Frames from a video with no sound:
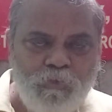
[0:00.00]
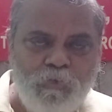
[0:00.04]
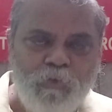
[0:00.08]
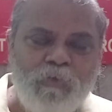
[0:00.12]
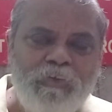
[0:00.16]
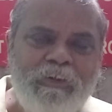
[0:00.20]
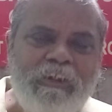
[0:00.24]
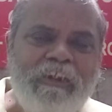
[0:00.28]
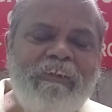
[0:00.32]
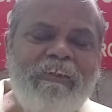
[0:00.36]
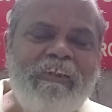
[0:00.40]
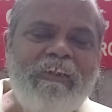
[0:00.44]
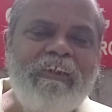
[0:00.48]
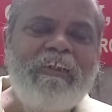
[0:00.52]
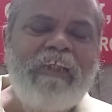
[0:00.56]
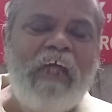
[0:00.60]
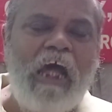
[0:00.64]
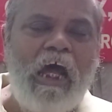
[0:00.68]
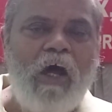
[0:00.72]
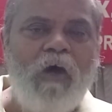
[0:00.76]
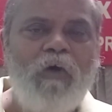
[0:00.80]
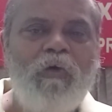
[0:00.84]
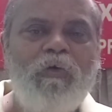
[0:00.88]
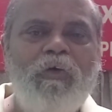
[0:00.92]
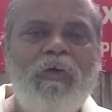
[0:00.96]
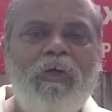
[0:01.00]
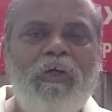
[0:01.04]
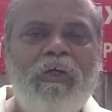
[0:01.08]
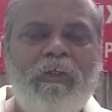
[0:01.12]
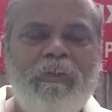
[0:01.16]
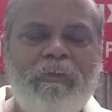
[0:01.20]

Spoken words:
So this is how